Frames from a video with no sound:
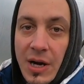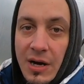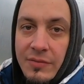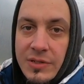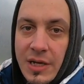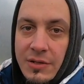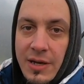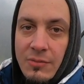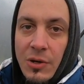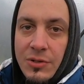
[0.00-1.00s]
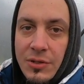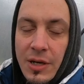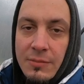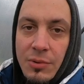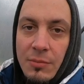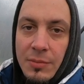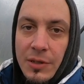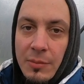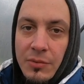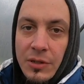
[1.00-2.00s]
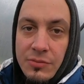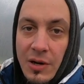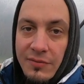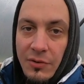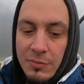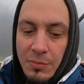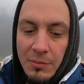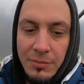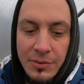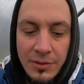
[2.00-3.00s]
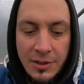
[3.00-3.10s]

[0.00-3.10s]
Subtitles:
harvest that rainwater and pump it up with a 12-volt pump.